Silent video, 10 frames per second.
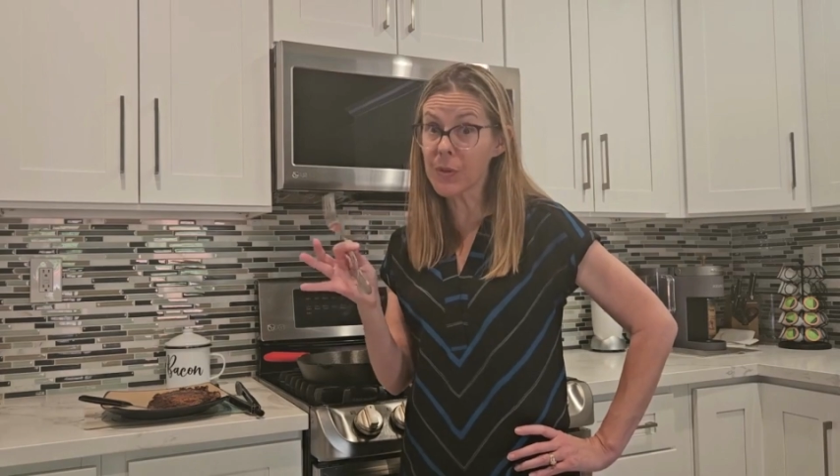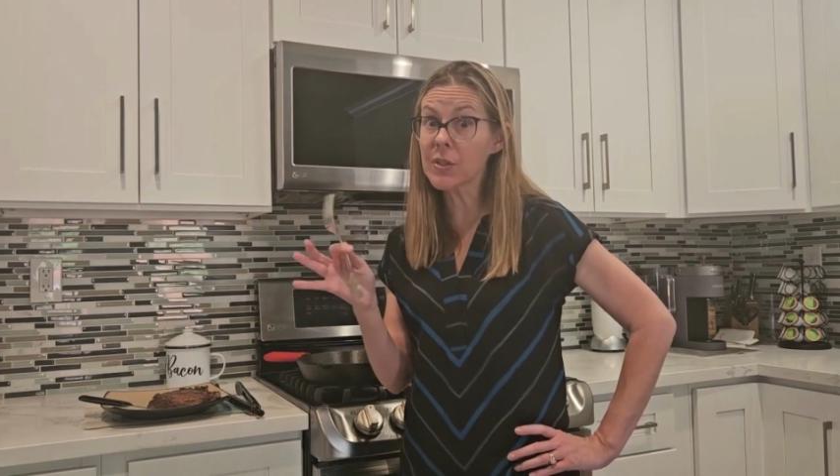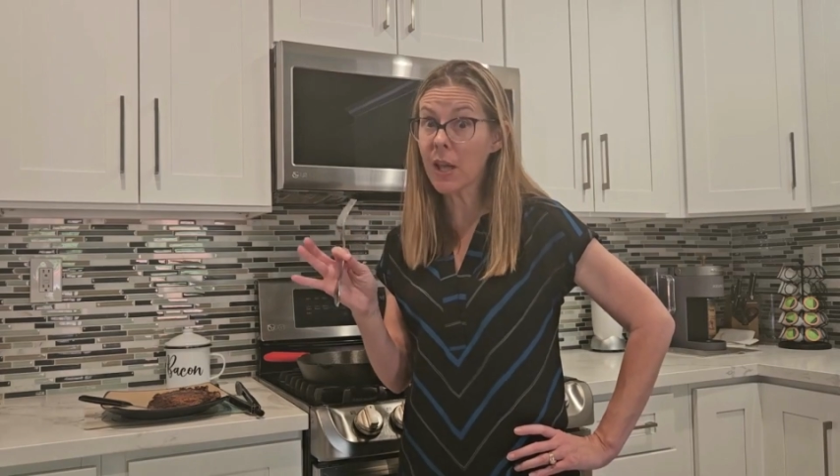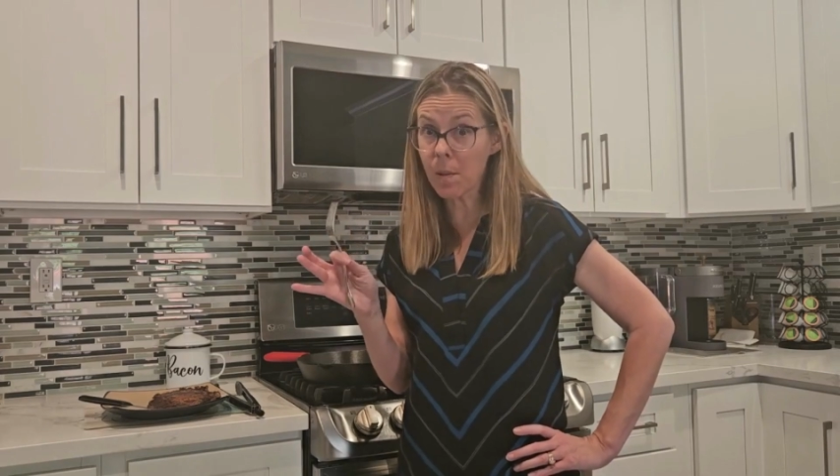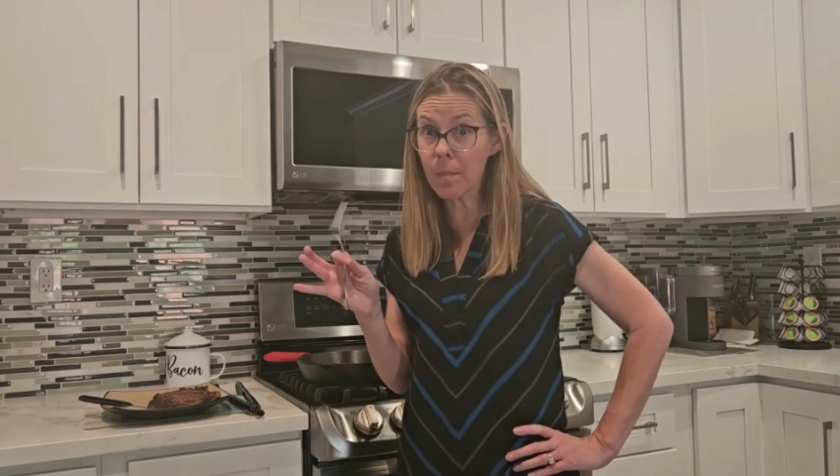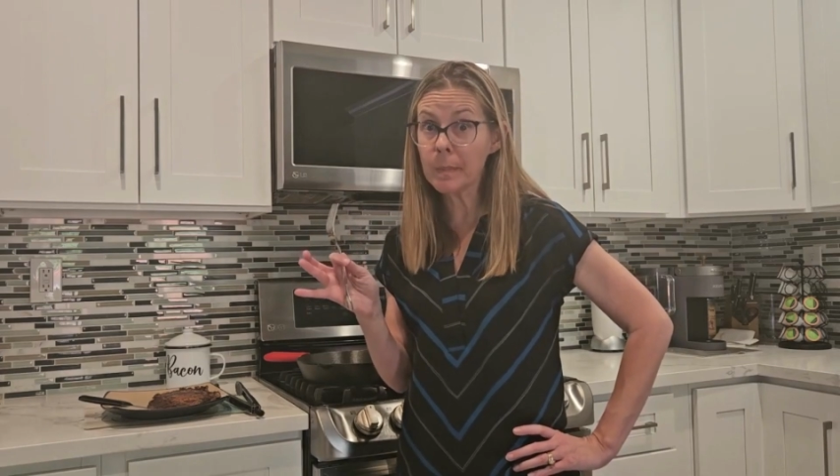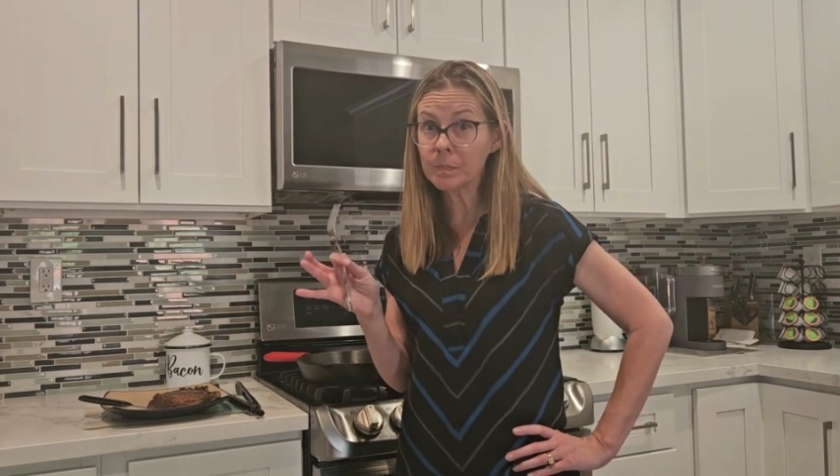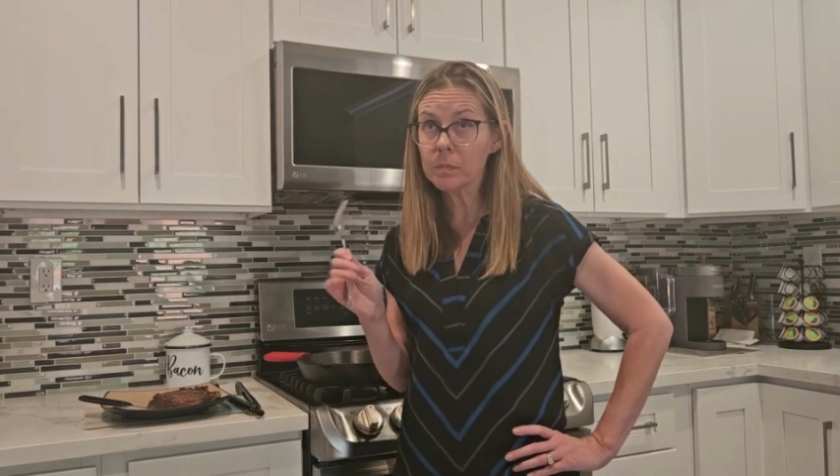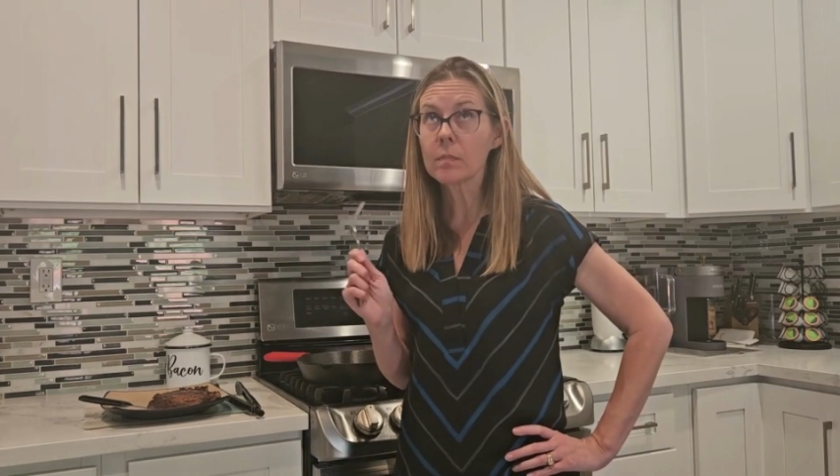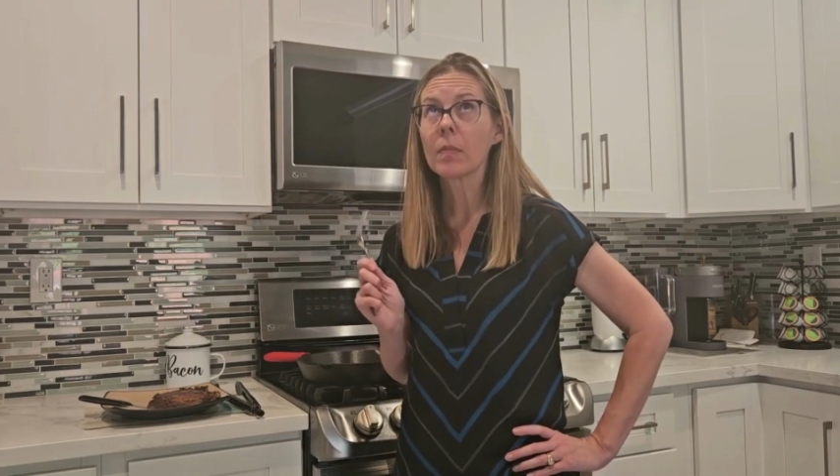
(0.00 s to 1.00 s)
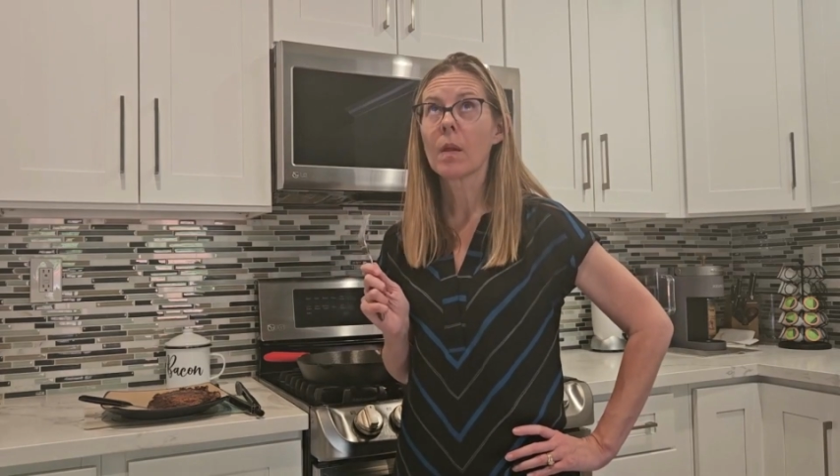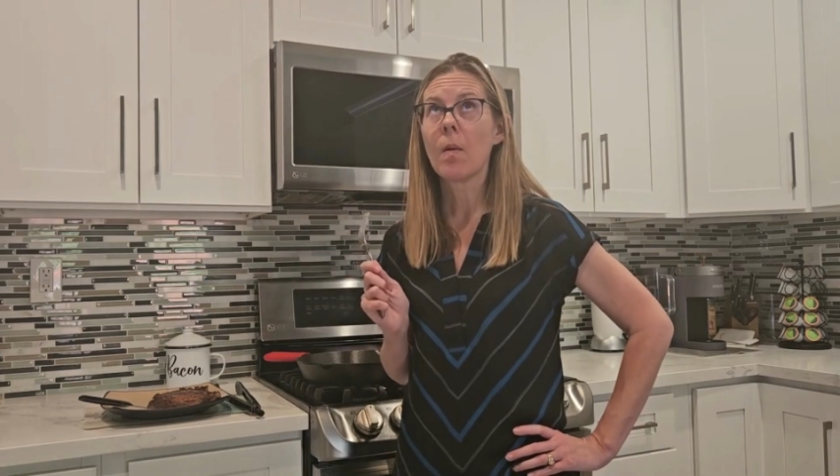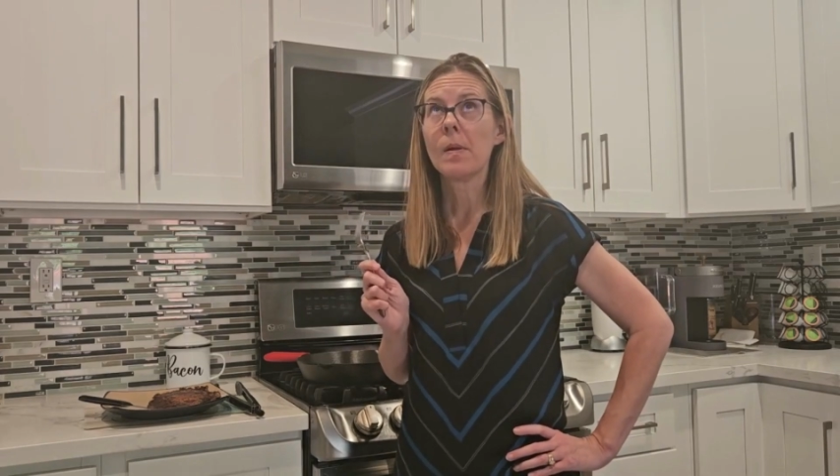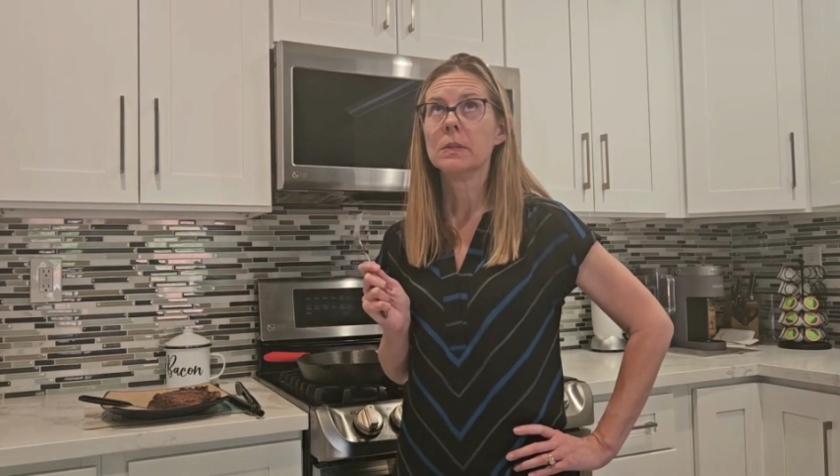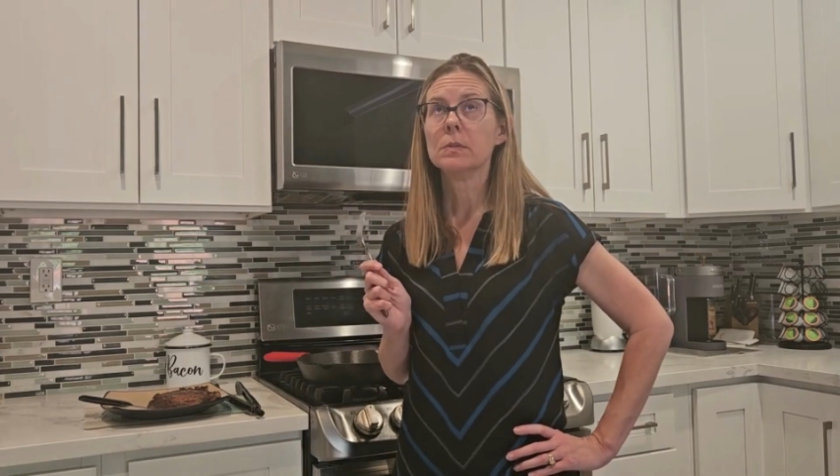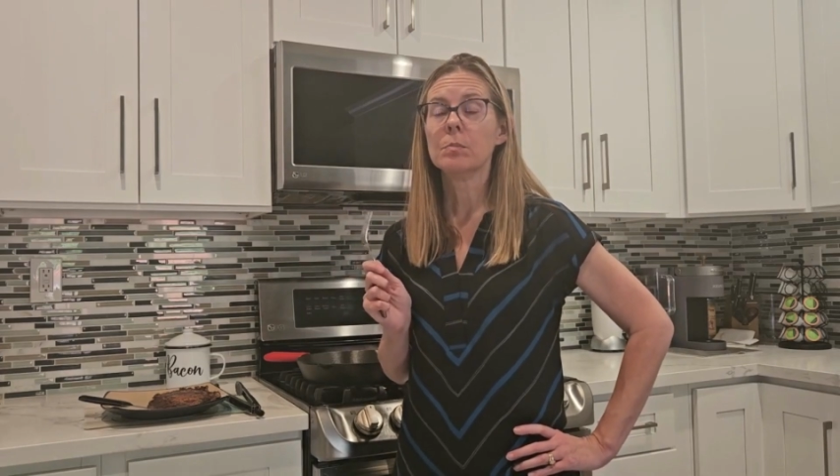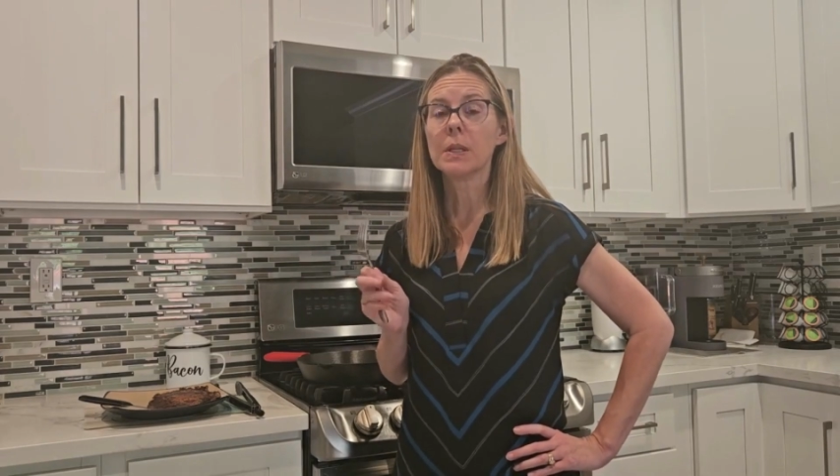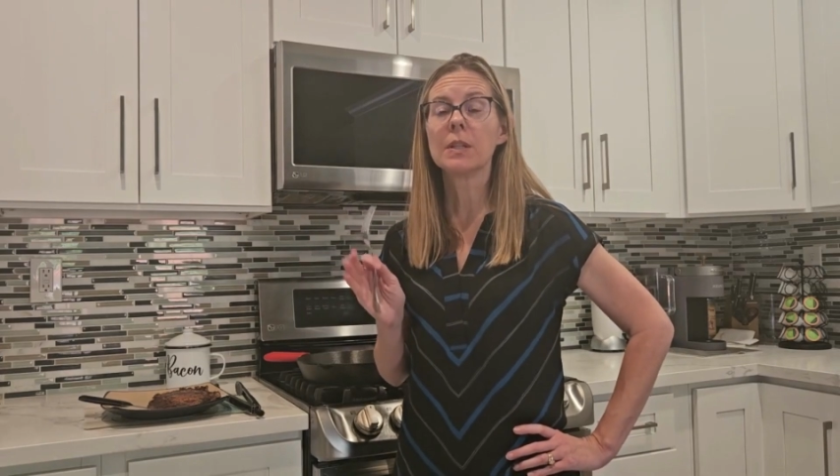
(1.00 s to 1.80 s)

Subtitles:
same, but